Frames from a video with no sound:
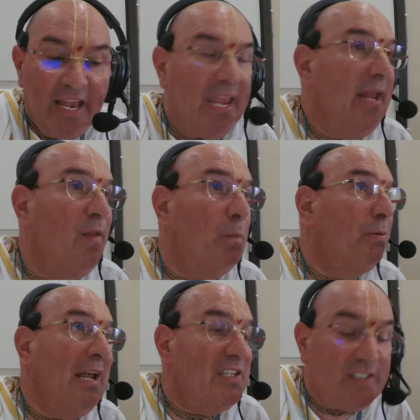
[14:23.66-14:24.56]
In the
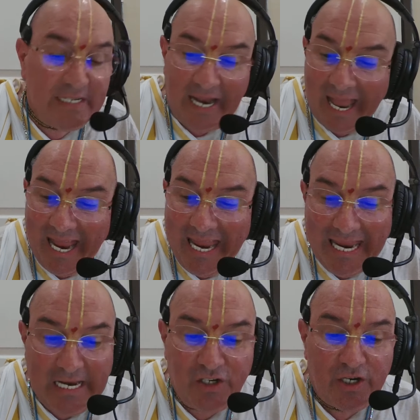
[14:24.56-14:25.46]
present
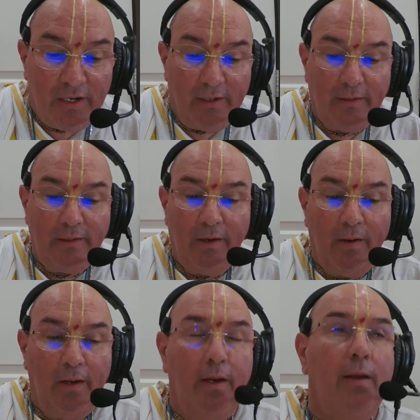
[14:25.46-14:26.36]
age,
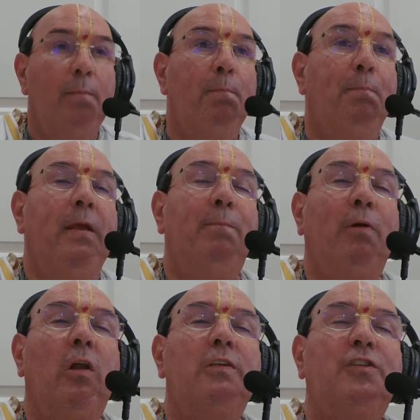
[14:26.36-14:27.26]

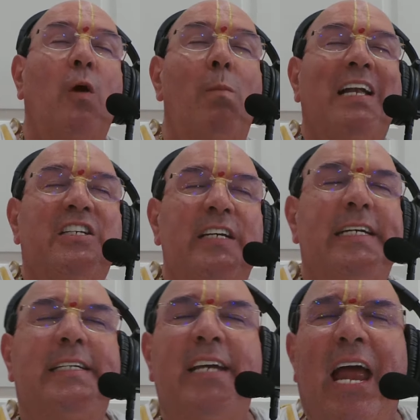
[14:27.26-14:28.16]
people are so much
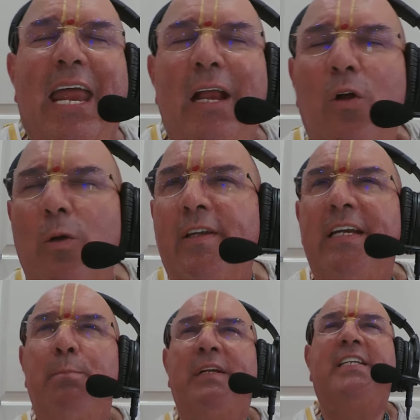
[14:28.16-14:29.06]
entangled
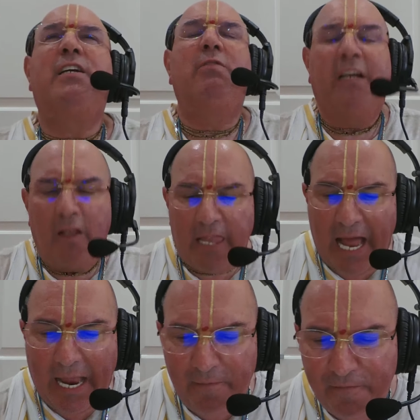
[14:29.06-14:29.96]
in material
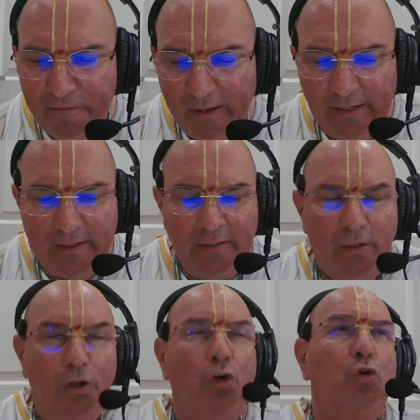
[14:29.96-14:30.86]
life,
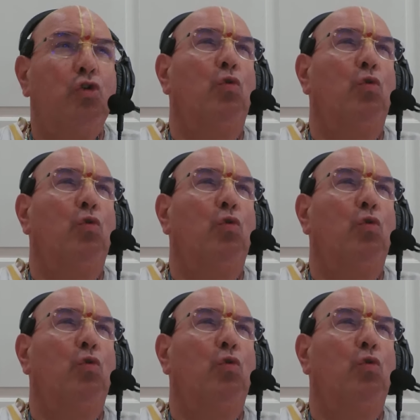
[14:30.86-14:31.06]
to